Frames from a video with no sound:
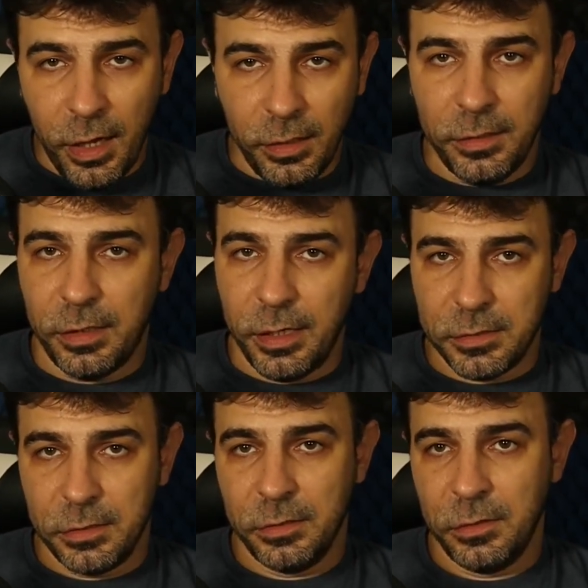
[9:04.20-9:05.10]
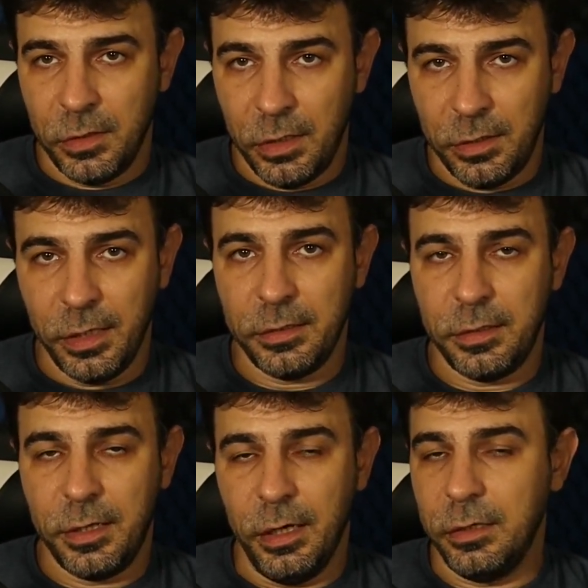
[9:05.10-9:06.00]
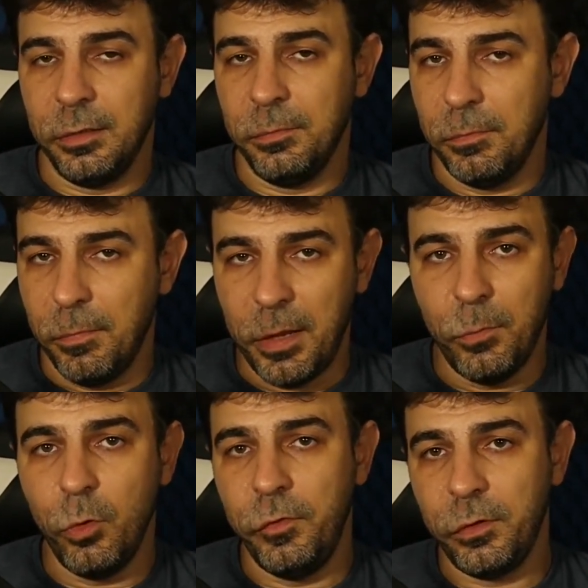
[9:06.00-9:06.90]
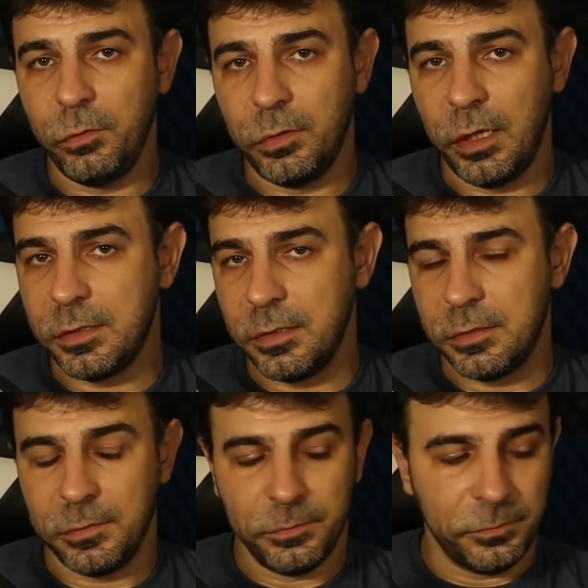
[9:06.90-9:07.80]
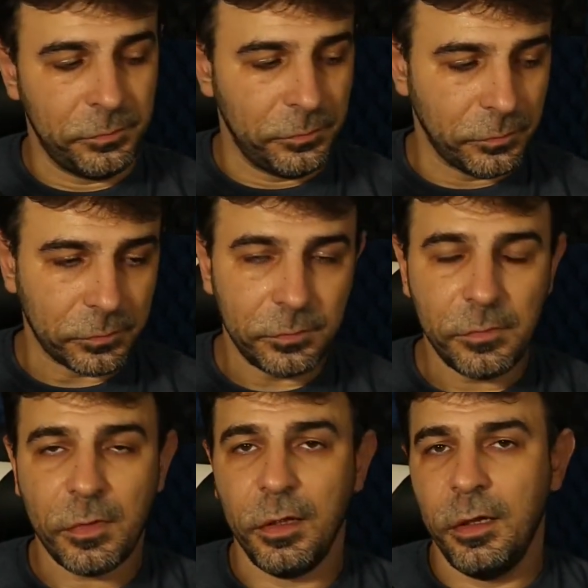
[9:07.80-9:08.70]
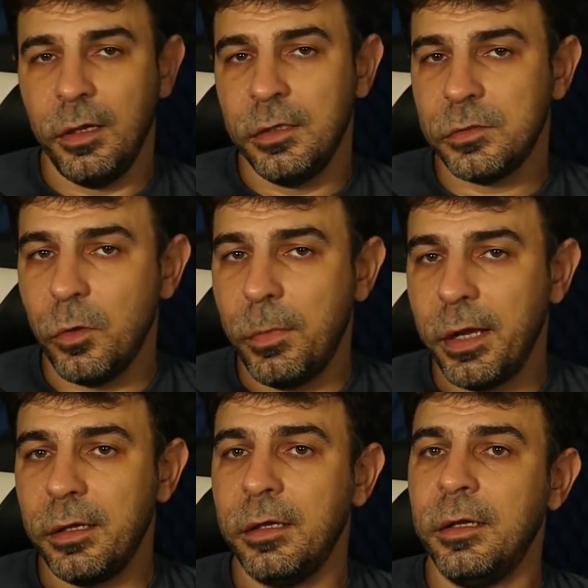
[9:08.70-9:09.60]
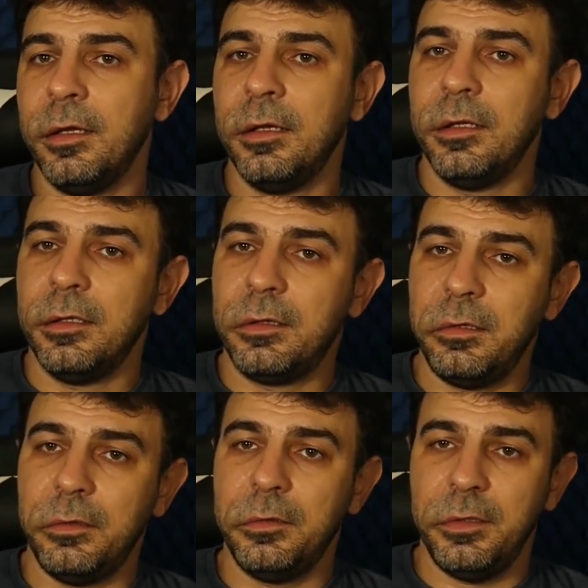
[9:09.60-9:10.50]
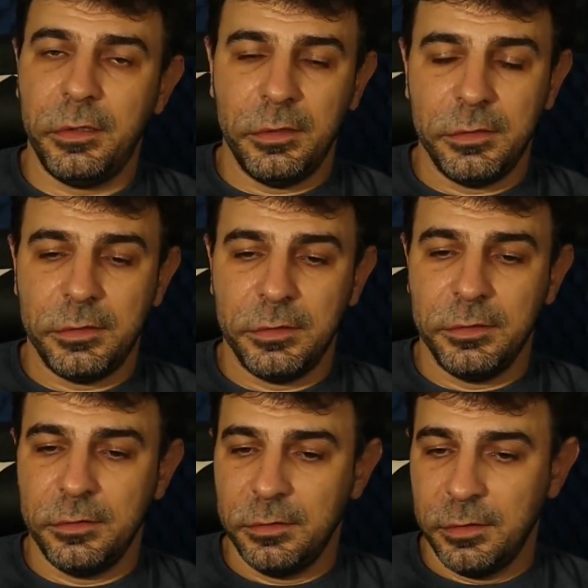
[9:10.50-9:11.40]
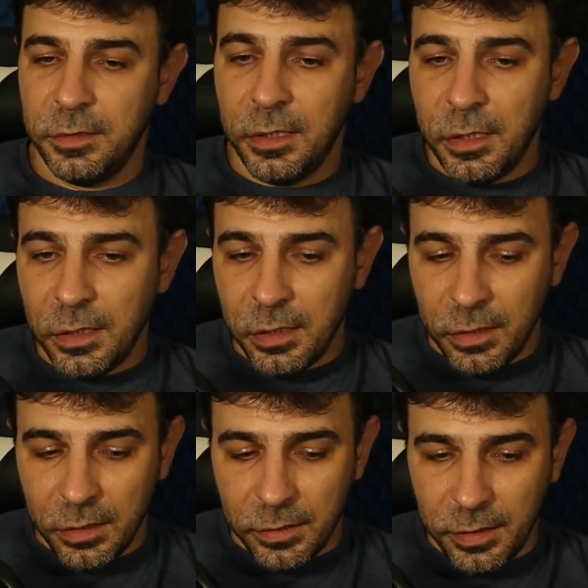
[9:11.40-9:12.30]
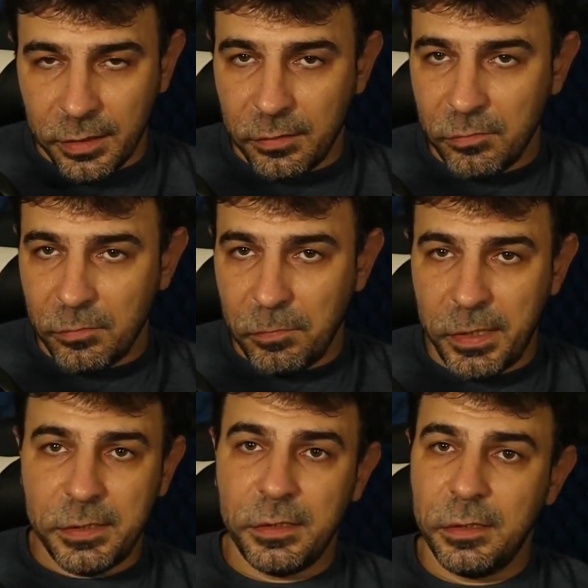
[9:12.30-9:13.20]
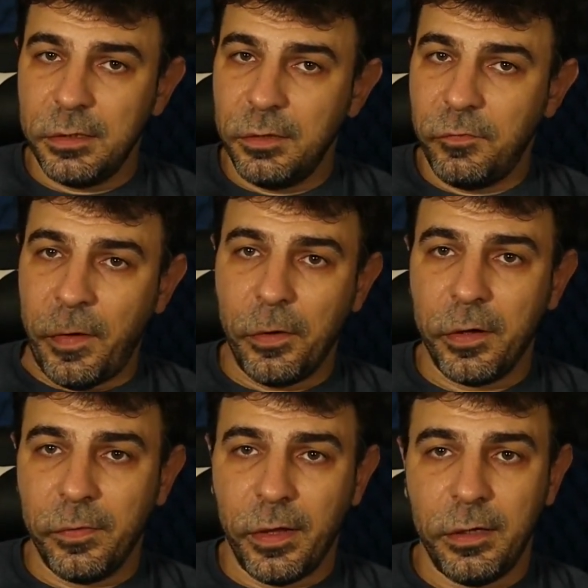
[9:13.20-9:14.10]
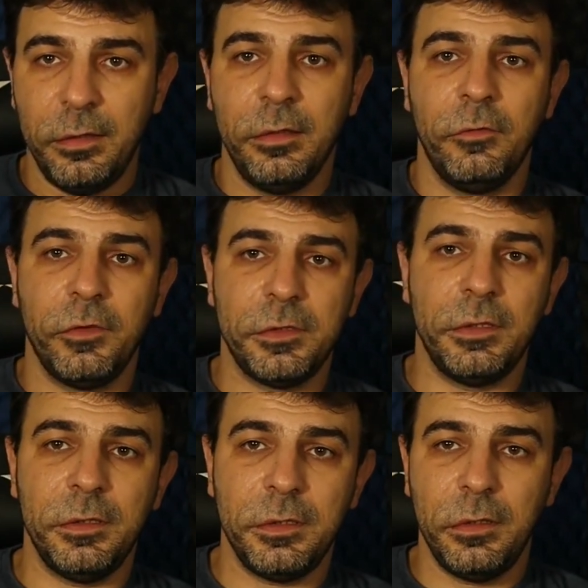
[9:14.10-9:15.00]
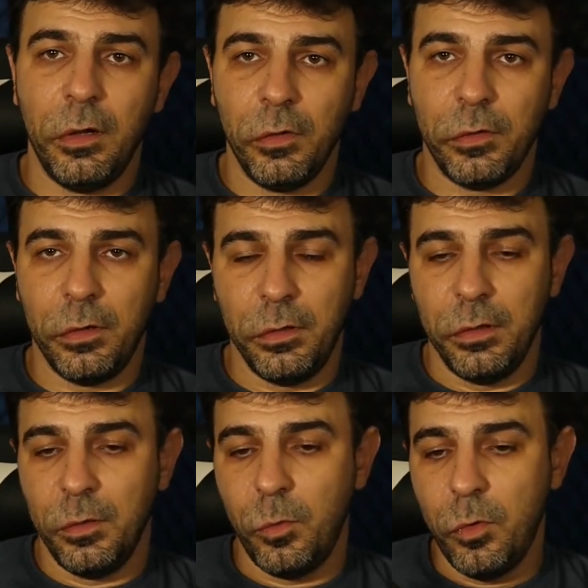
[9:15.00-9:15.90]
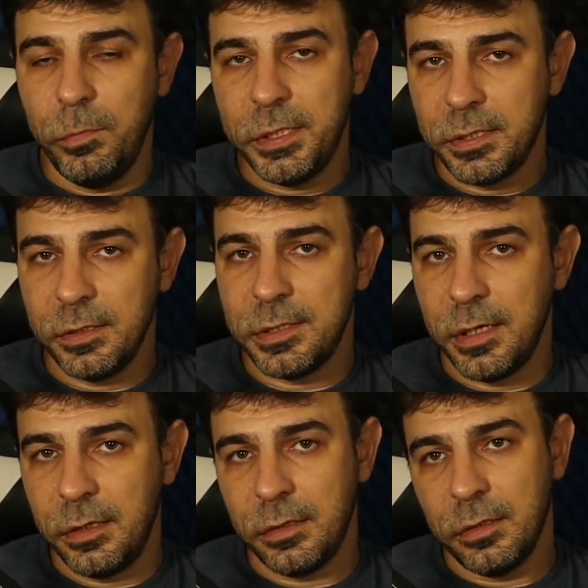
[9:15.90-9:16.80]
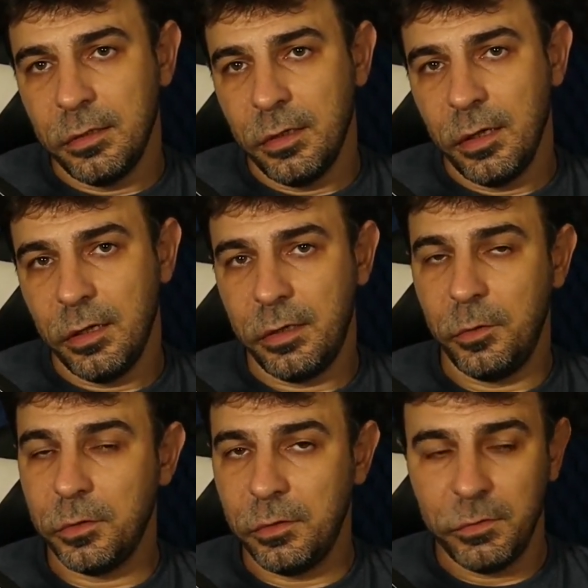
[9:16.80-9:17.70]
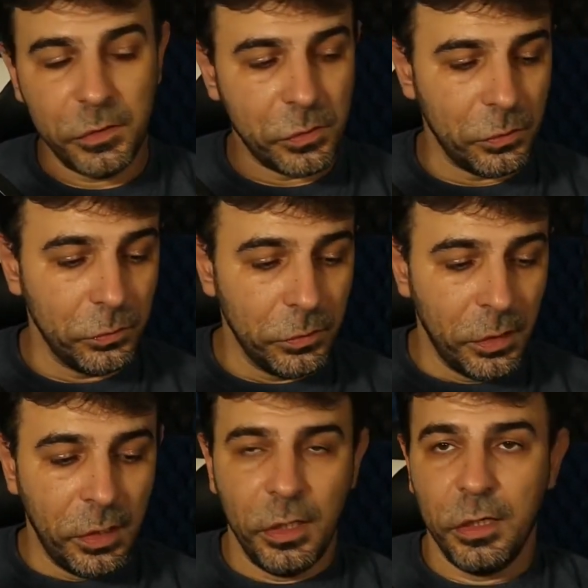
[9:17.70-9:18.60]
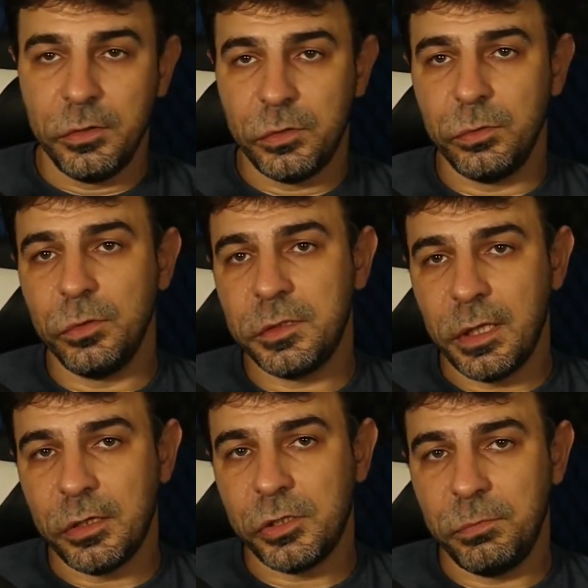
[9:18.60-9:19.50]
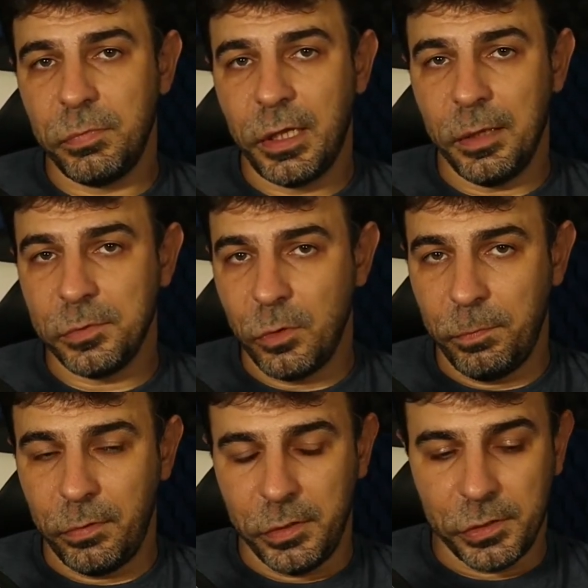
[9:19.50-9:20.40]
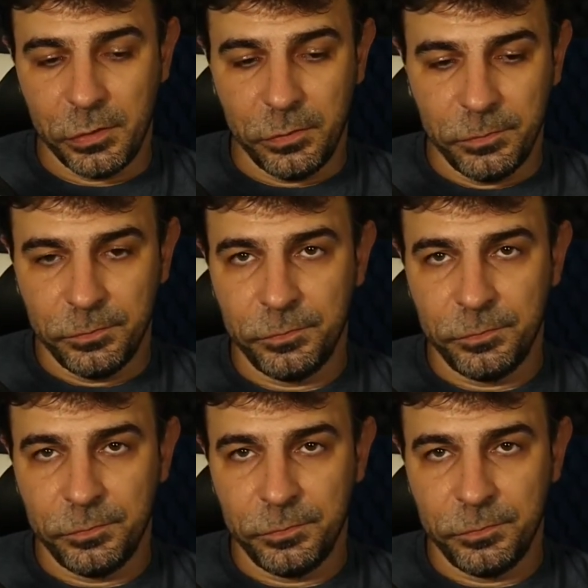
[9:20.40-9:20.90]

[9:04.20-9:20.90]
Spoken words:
any tax in that regard by moving to Texas. So my theory is that basically the Falcon 9 facility in Hawthorne will be sunsetted relatively soon, as soon as Starship becomes operational.